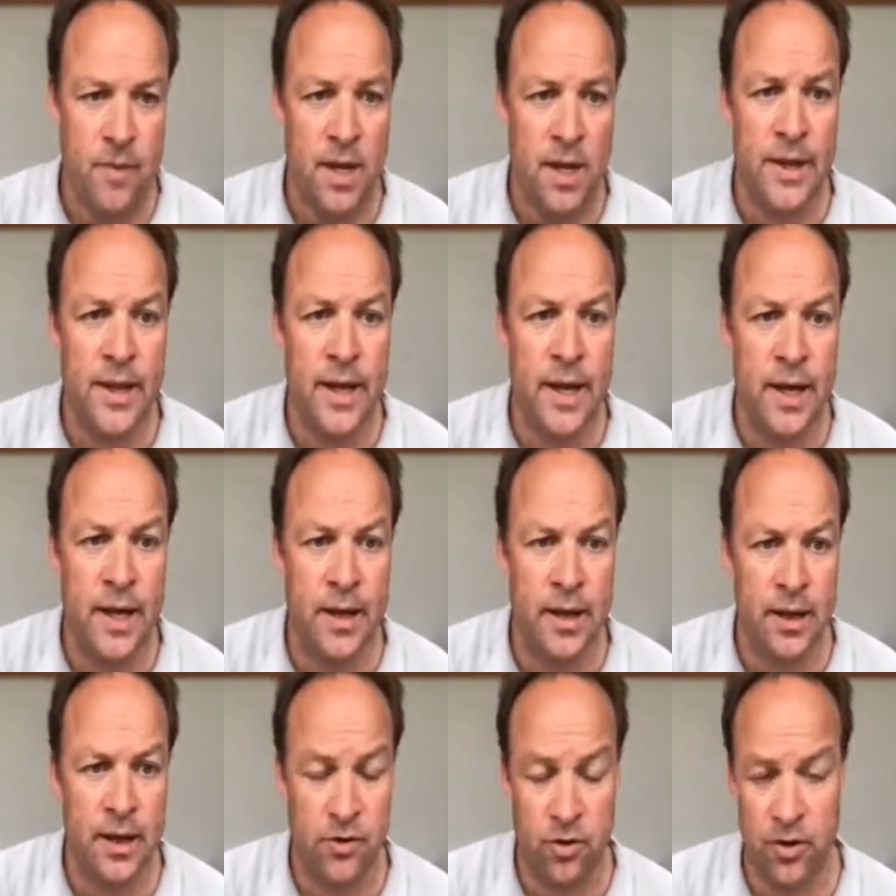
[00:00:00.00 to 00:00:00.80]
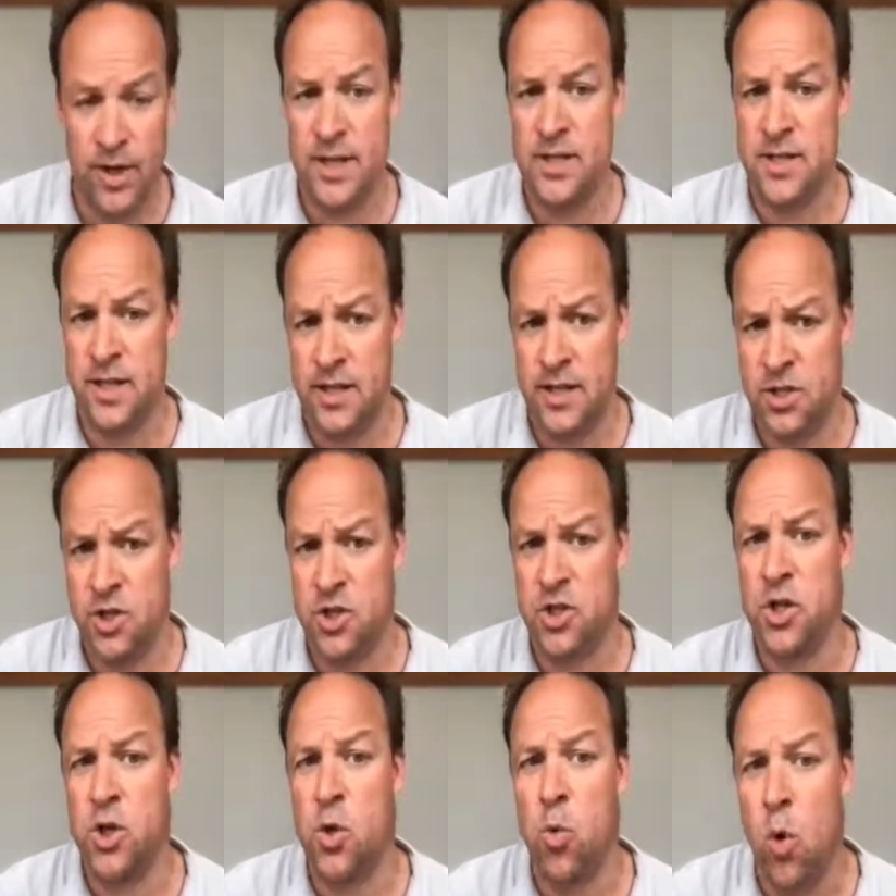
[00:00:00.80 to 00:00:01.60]
Then so it's
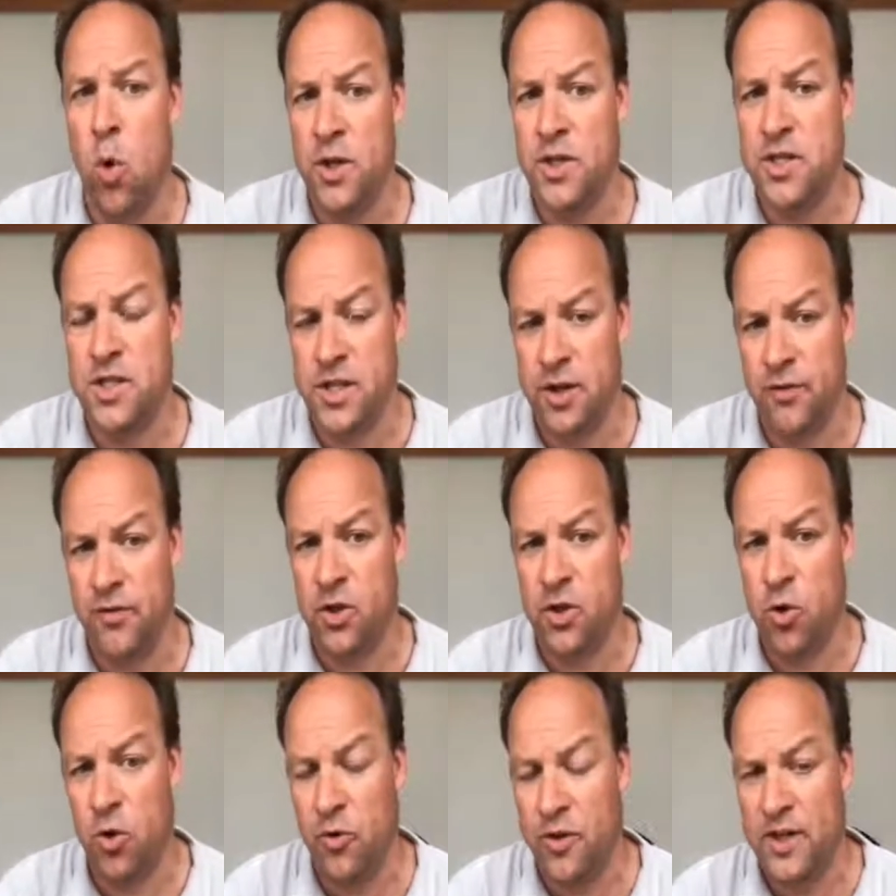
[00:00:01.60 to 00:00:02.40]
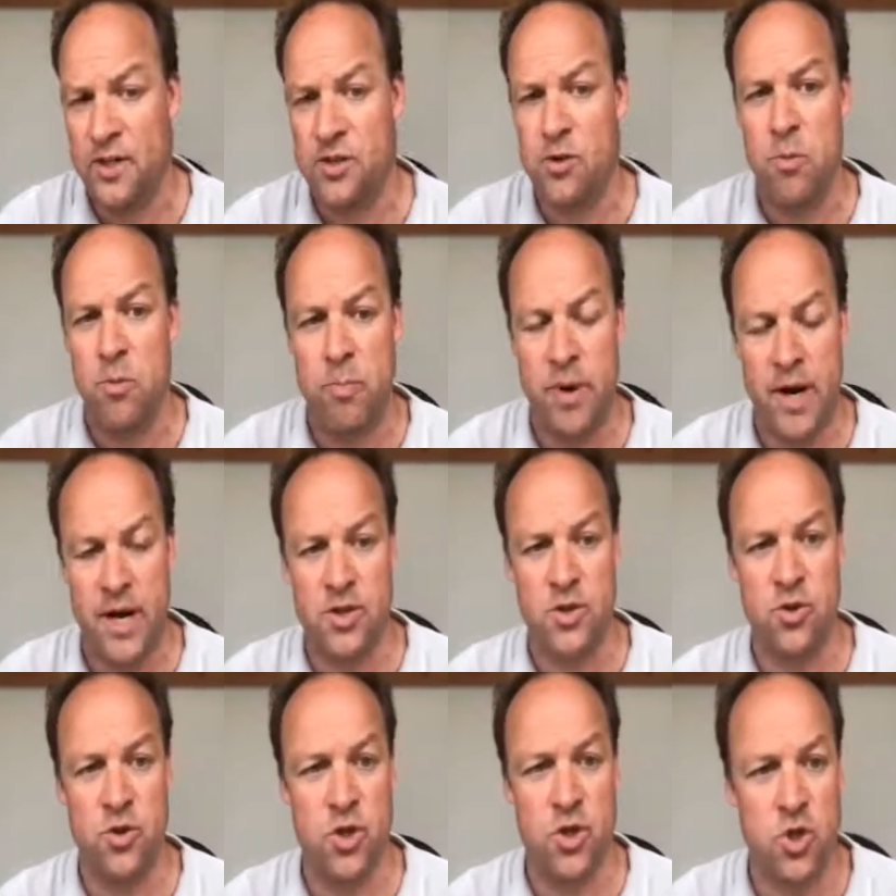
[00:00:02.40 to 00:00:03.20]
just the quantity of the content compared
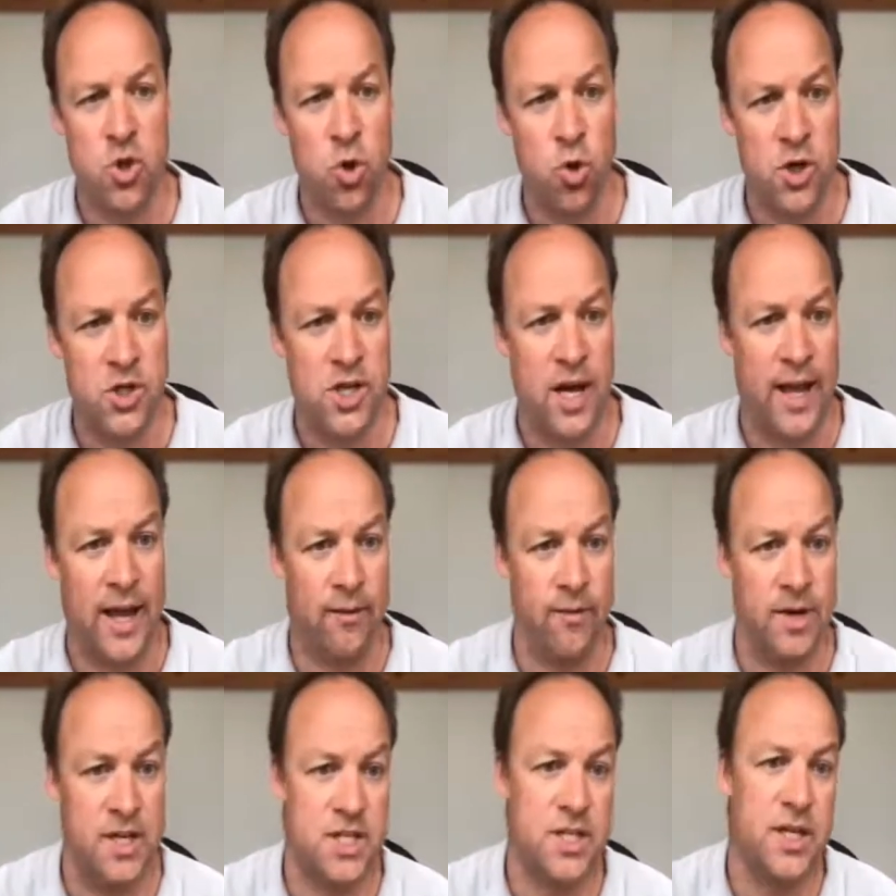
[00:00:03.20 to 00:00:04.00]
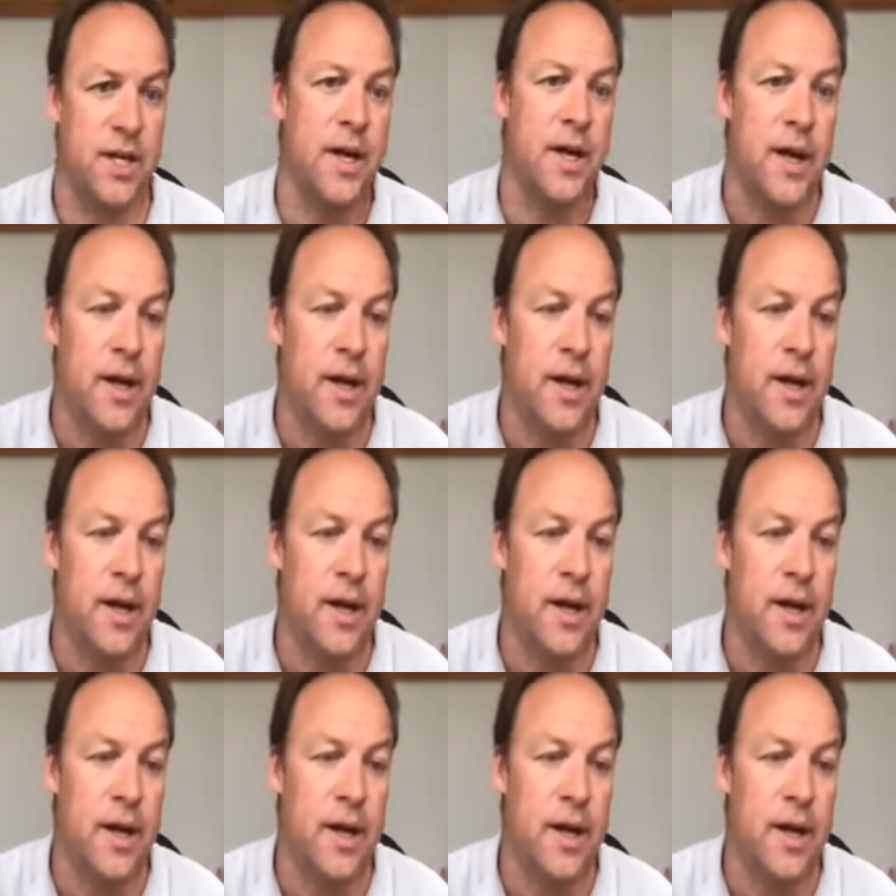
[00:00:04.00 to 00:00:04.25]
to the source language.